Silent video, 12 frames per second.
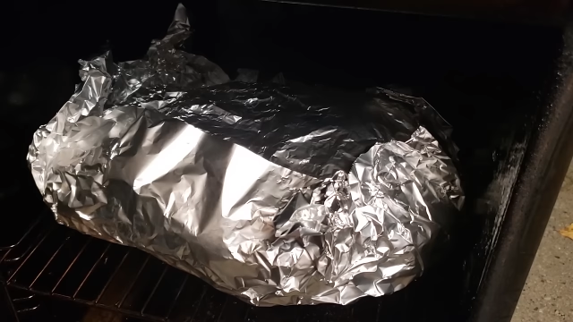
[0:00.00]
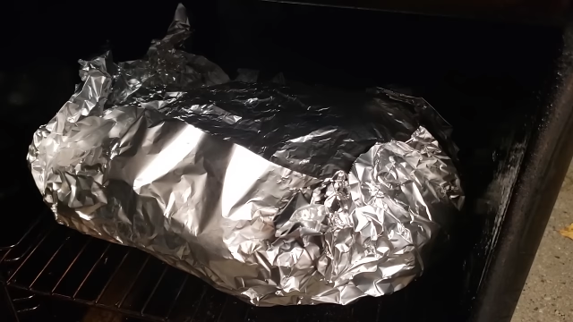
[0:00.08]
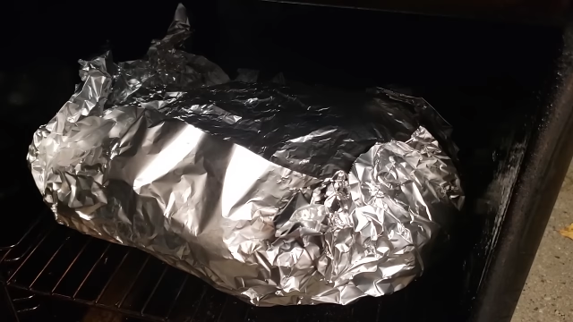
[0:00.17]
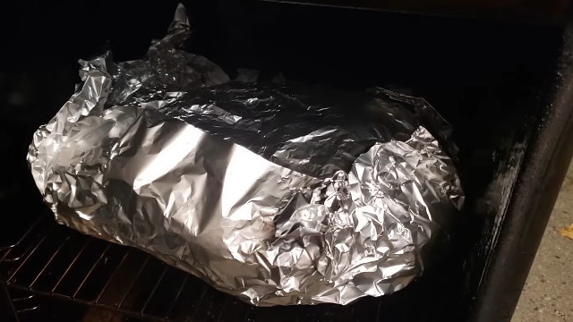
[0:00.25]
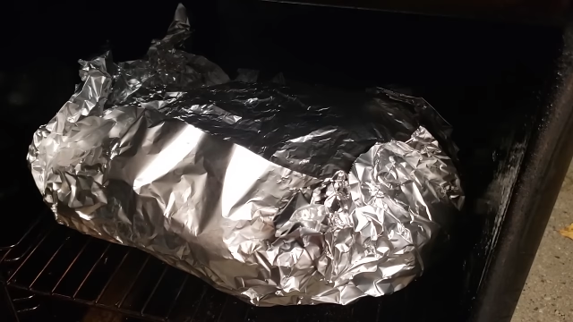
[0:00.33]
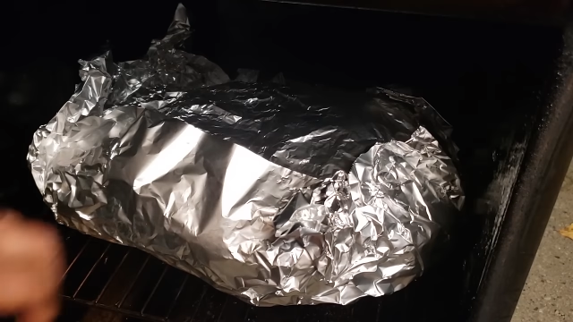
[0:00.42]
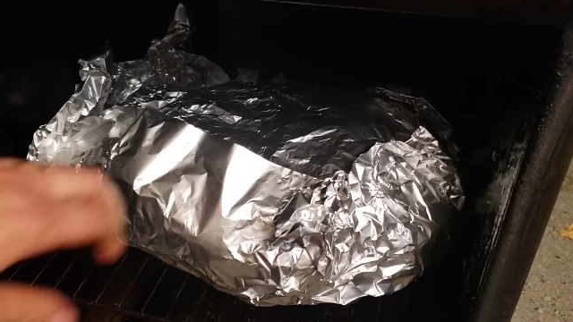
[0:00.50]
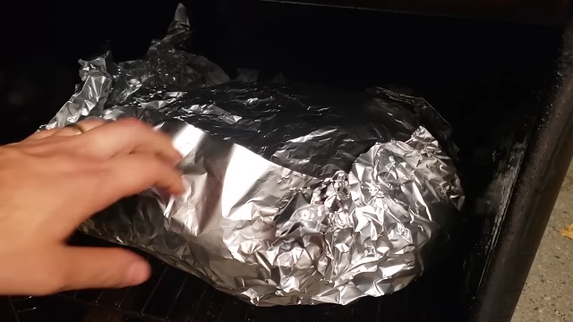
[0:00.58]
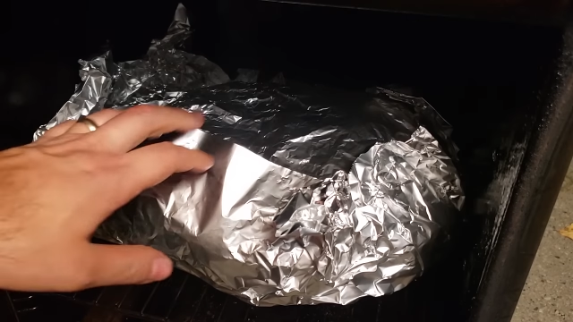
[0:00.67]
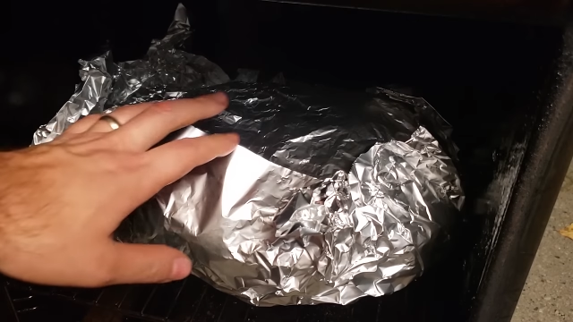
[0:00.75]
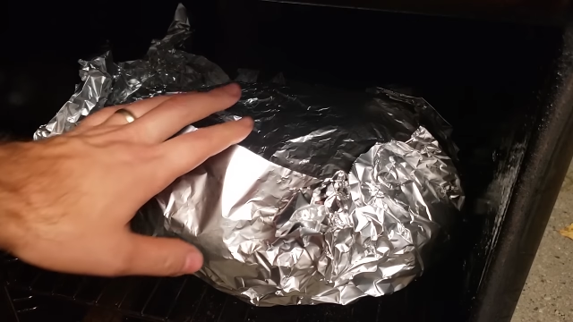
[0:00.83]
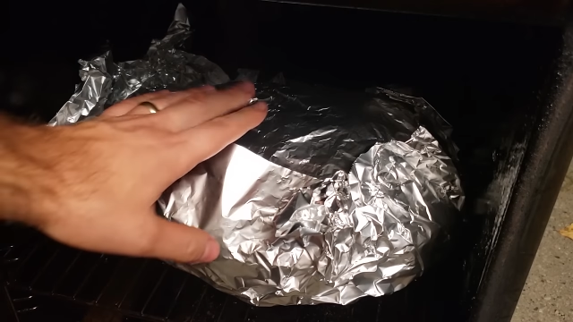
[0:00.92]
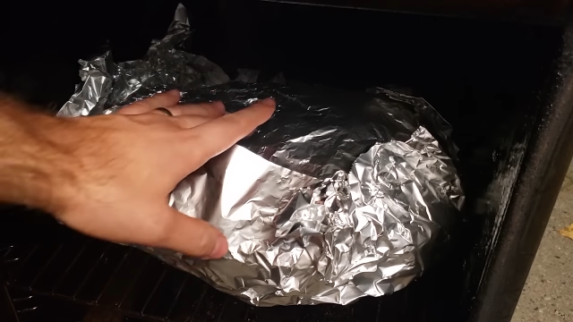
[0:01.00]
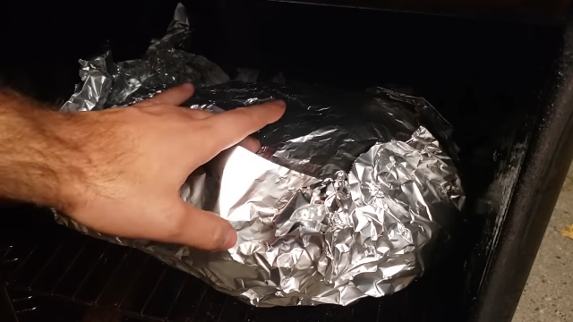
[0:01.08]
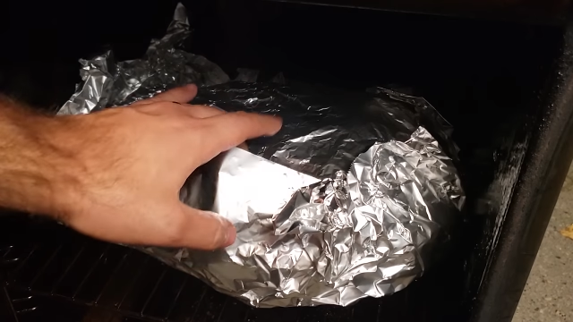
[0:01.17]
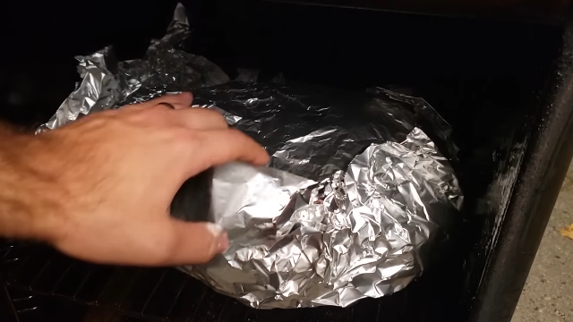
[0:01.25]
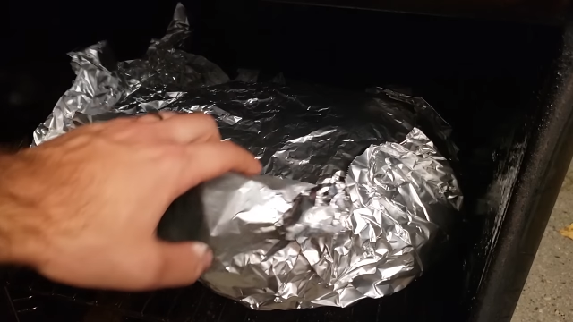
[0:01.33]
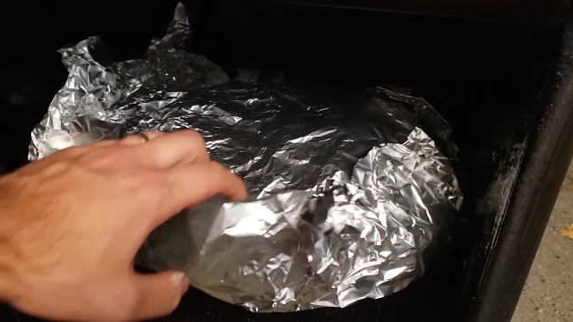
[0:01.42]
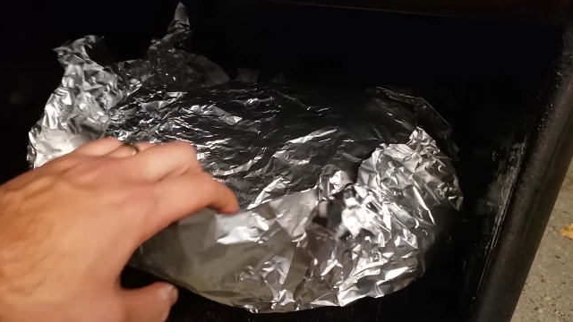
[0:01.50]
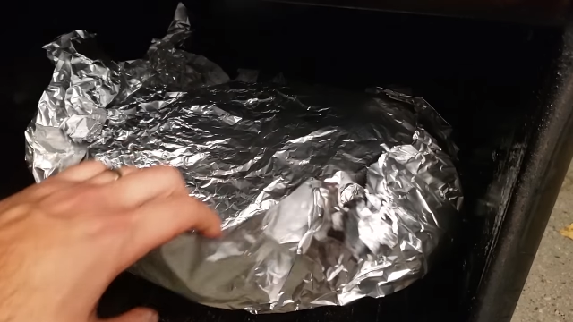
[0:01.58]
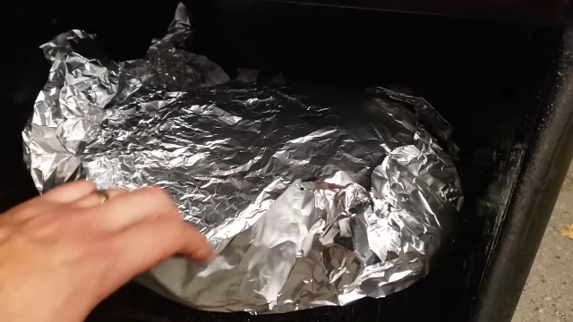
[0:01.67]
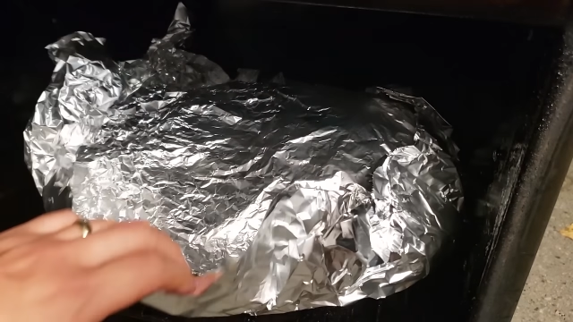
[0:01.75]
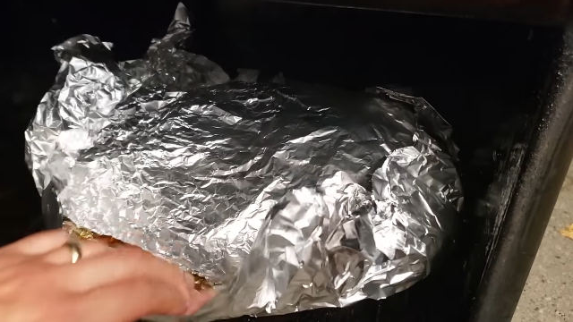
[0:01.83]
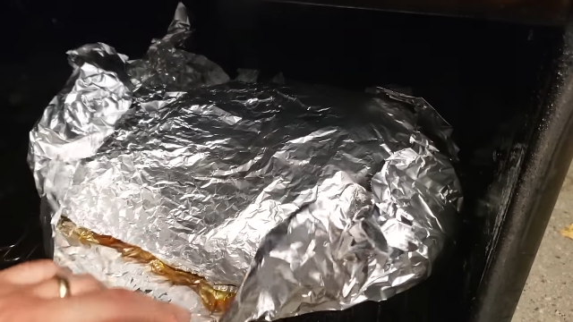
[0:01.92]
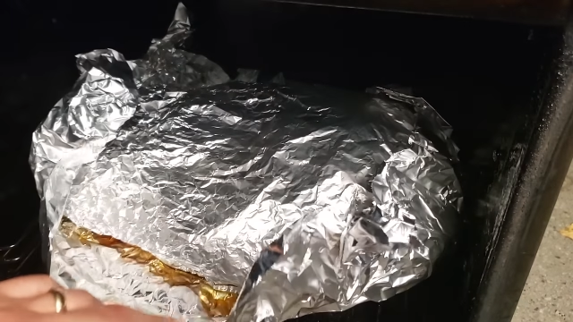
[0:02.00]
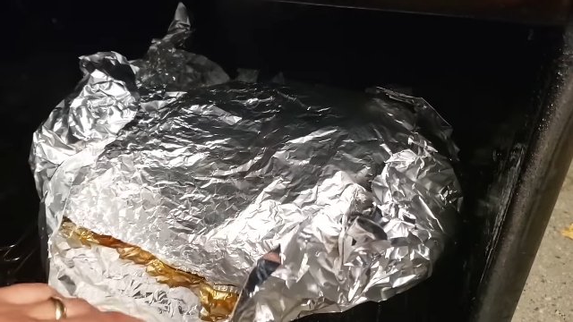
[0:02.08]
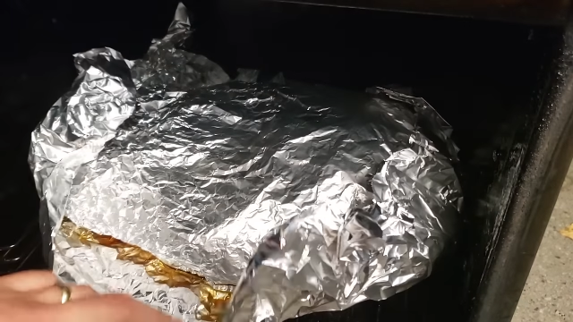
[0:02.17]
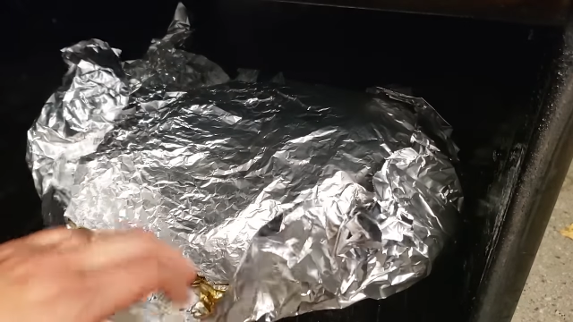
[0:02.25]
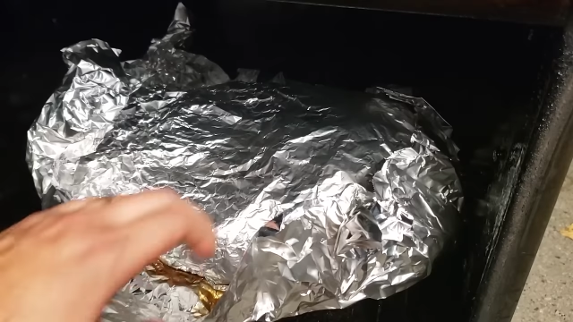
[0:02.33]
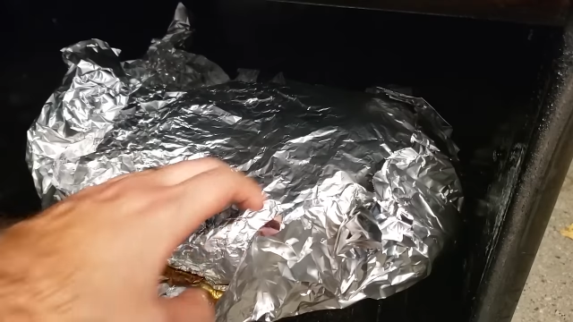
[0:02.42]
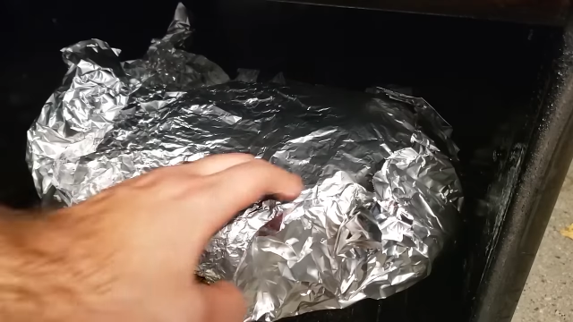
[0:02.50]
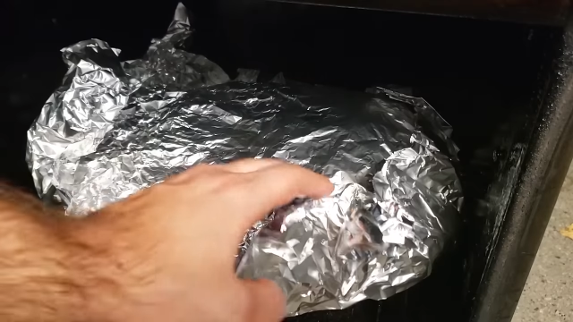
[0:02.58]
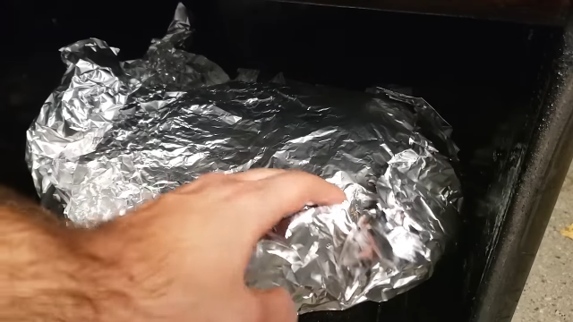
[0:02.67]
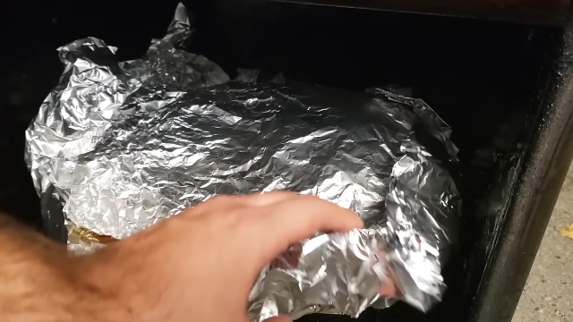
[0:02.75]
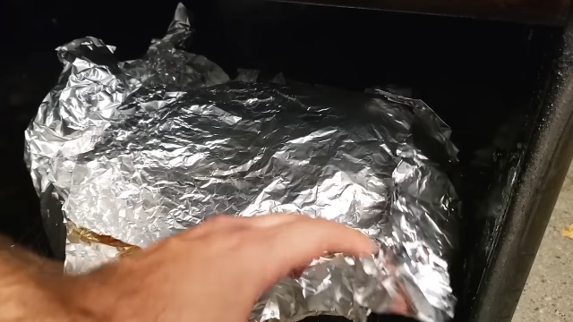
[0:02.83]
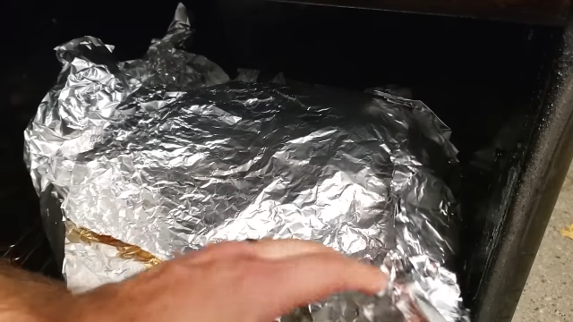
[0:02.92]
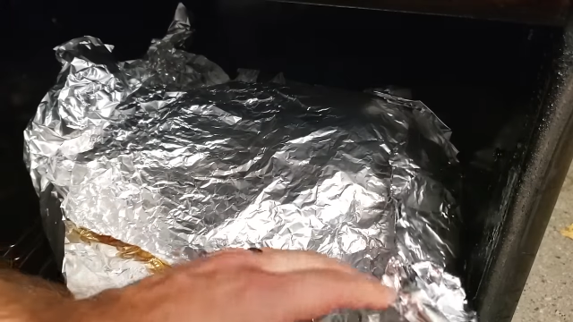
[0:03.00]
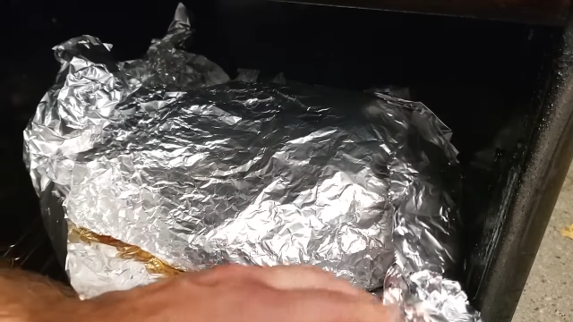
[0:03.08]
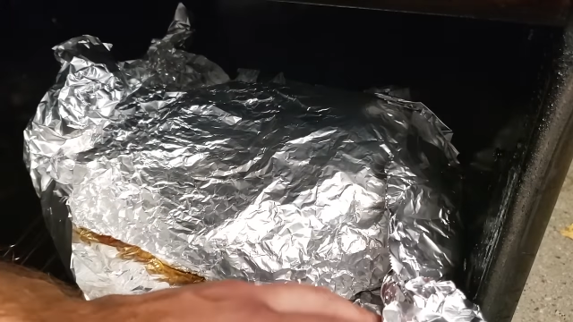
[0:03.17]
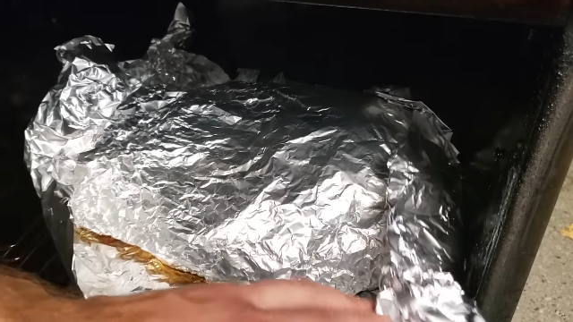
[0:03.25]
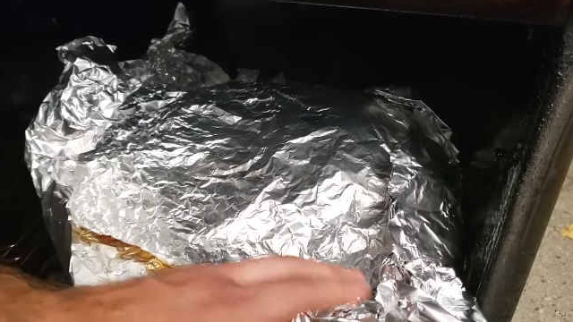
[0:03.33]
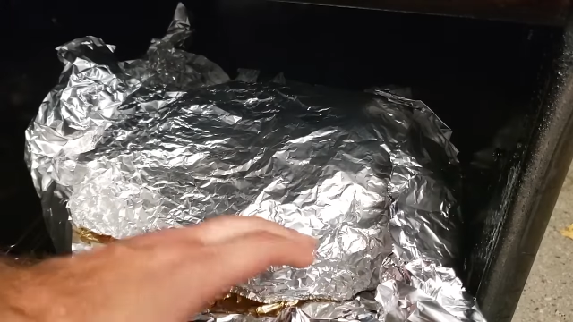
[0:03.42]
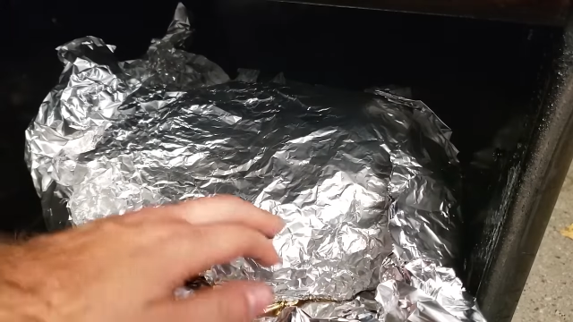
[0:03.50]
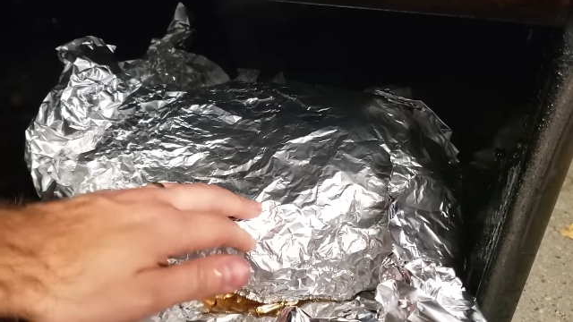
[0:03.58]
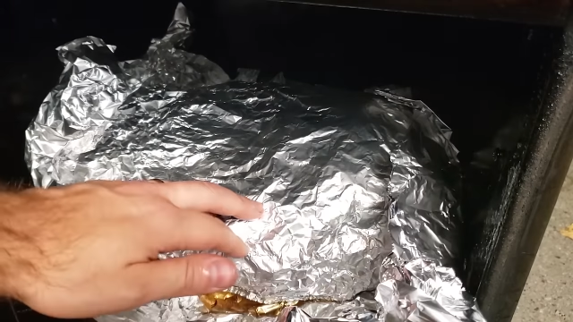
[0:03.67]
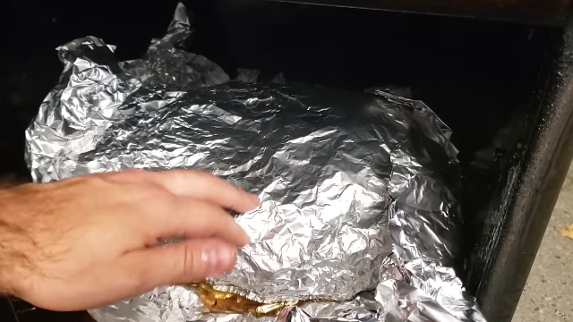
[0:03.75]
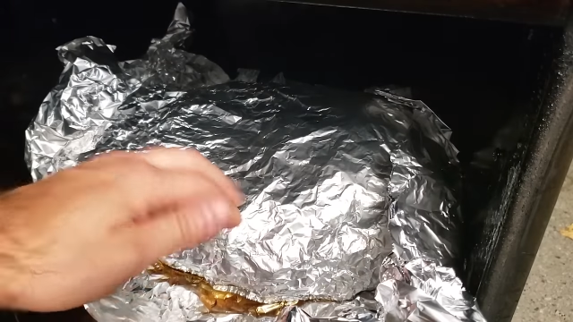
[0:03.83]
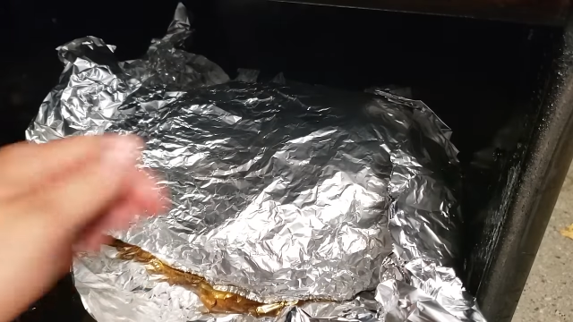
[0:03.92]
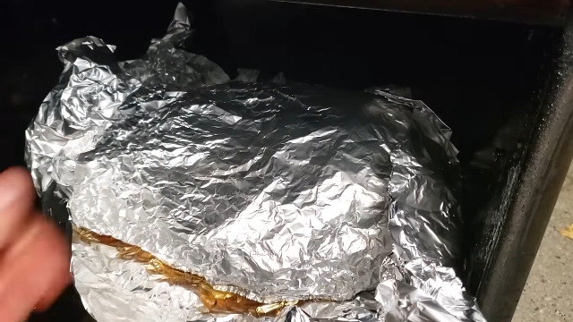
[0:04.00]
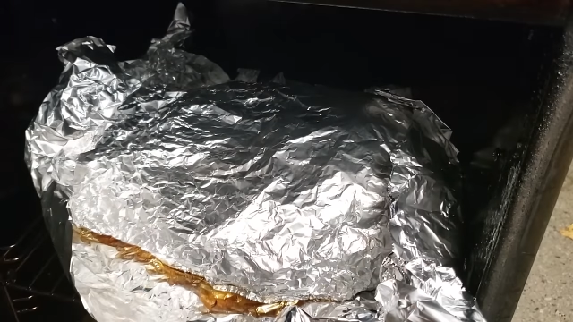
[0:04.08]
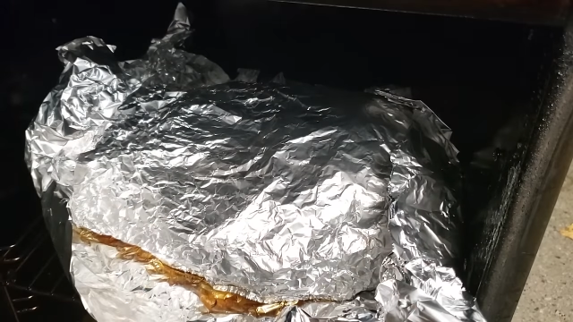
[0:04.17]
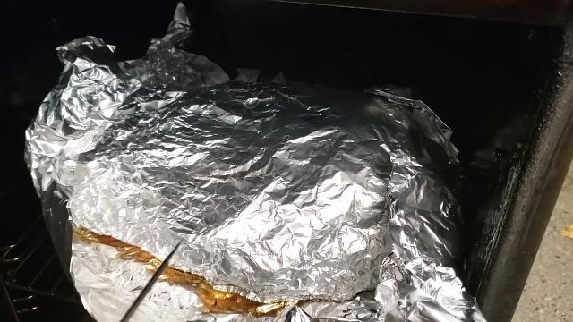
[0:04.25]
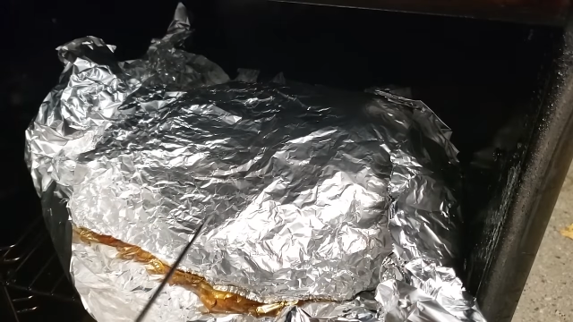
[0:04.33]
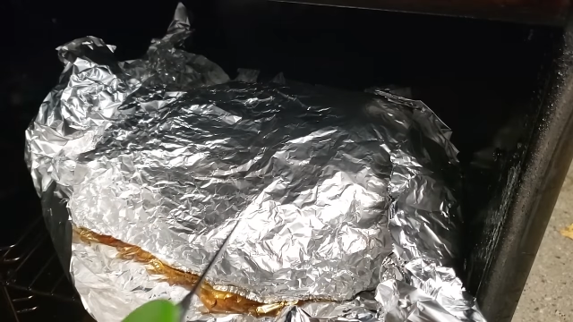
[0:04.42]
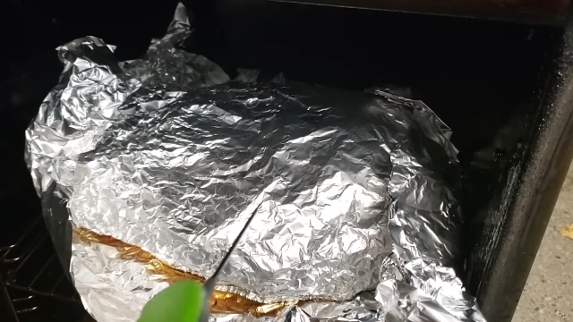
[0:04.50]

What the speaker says: No face is visible, so there are no lips to read.